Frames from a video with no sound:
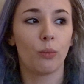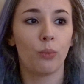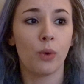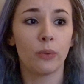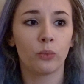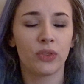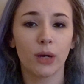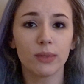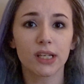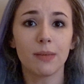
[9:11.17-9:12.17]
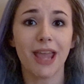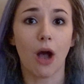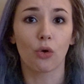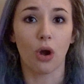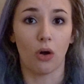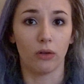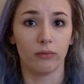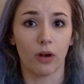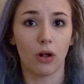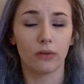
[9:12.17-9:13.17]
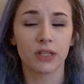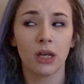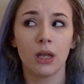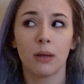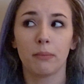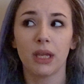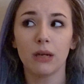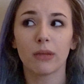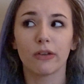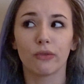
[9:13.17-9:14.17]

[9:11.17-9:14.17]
when there was going to be alcohol involved, me and my